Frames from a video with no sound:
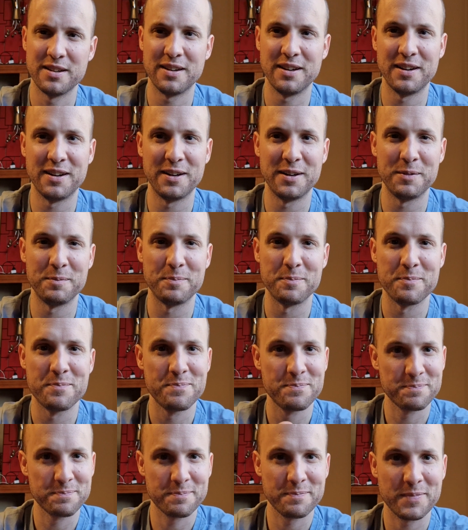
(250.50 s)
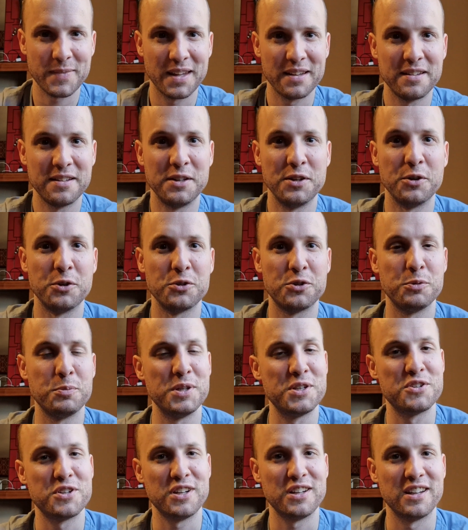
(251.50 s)
you know, to
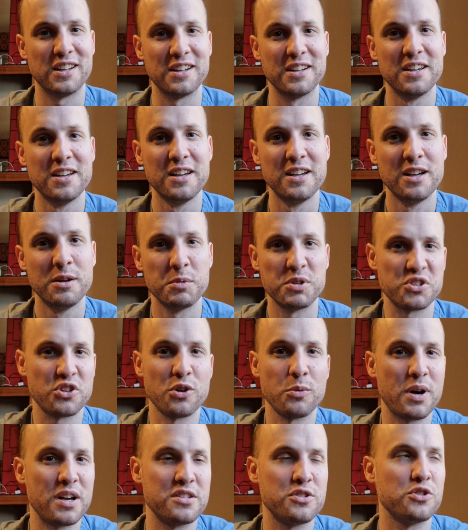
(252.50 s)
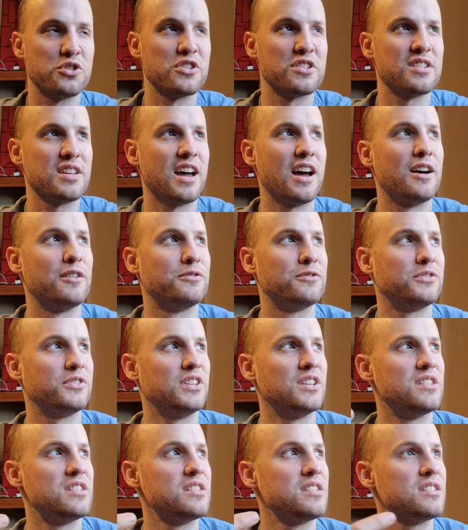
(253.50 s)
be cheating. Because otherwise you just have
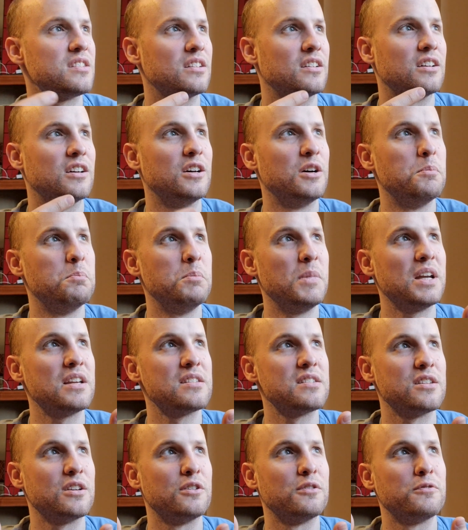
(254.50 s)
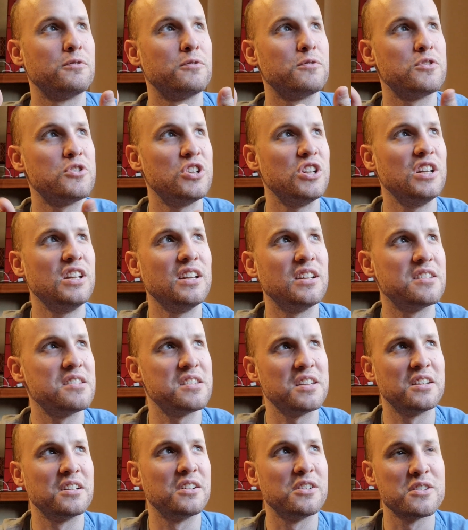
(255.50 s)
this mix of cheating
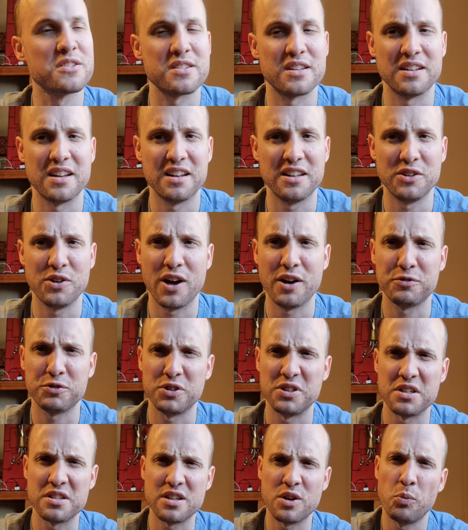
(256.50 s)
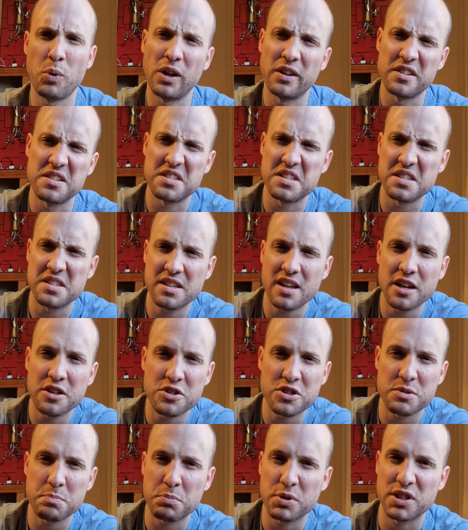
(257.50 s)
signals, and then you have to discern, well, is this guy
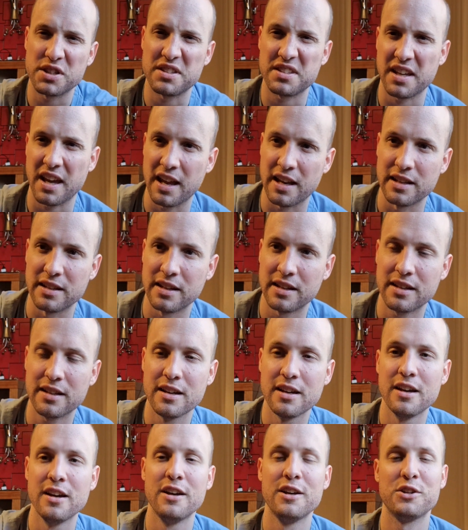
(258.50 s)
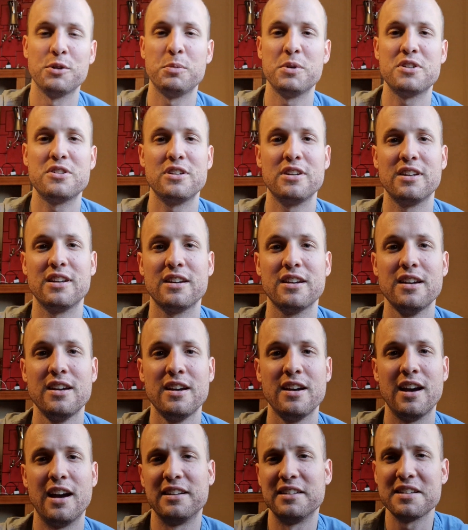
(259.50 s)
just pretending to be cheating?
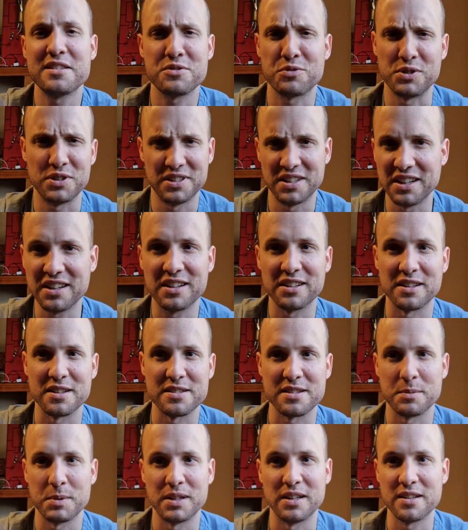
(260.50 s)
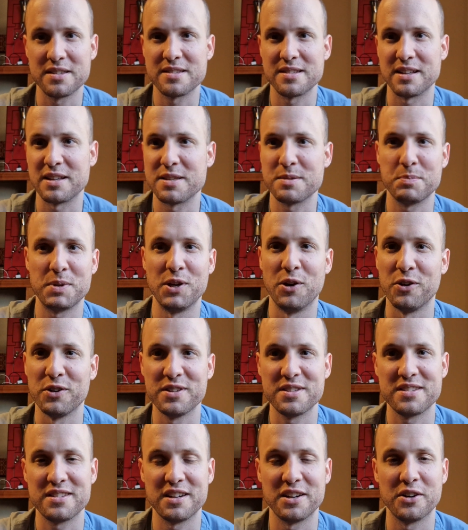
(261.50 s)
And that's ridiculous. I mean, let's be
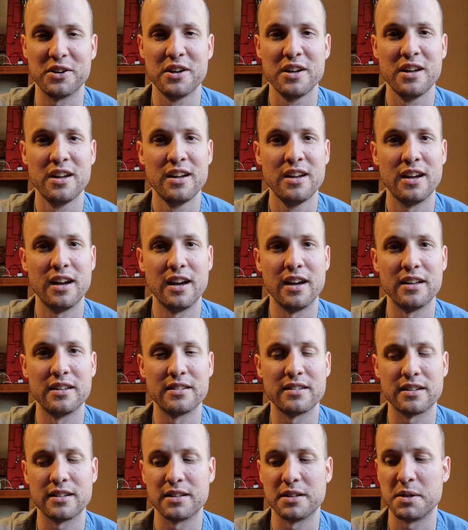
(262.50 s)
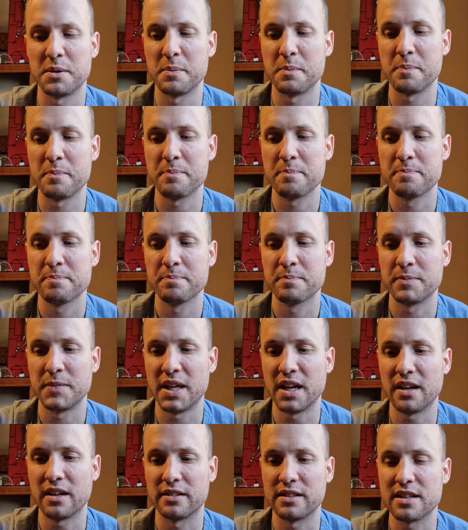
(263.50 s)
honest here. And
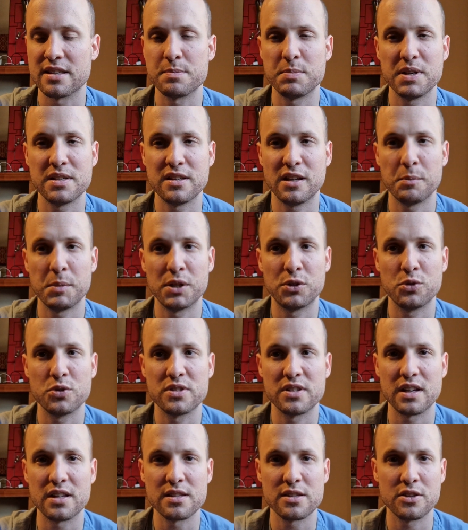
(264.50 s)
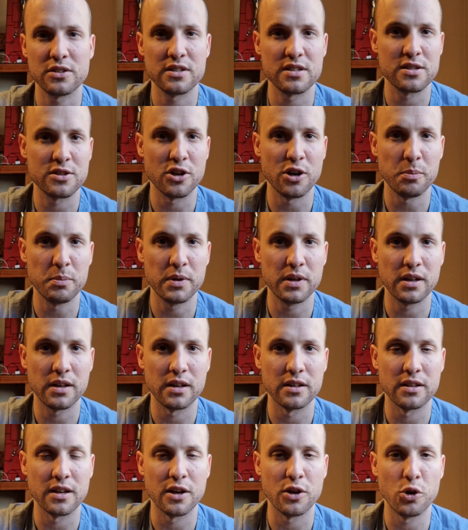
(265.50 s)
yeah, that's basically my two cents on this topic,
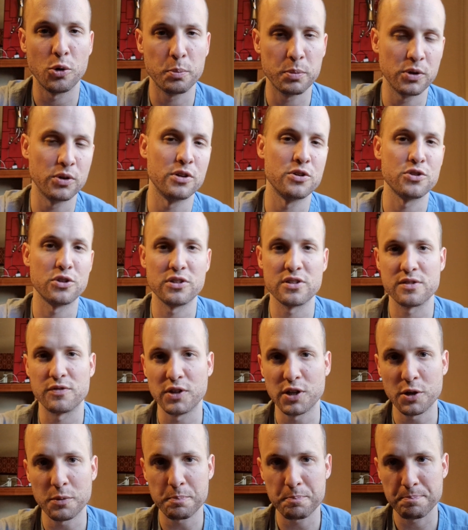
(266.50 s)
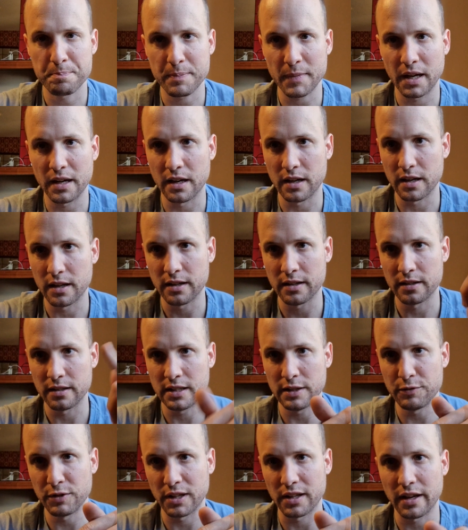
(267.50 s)
and I hope you enjoyed this video.
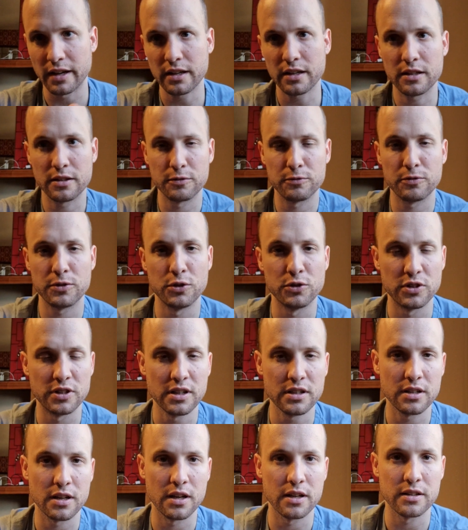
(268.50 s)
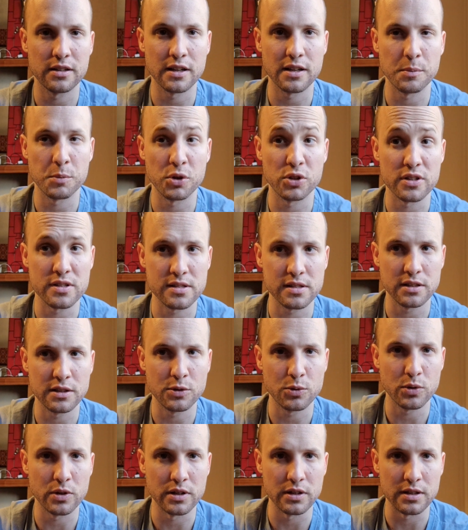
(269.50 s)
Leave a like if you did, and then I'm gonna see
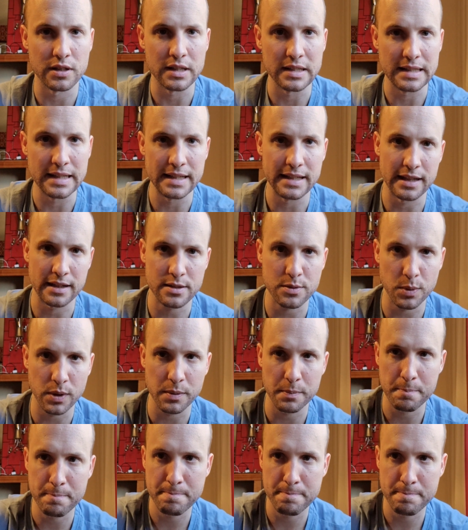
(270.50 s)
you in the next one.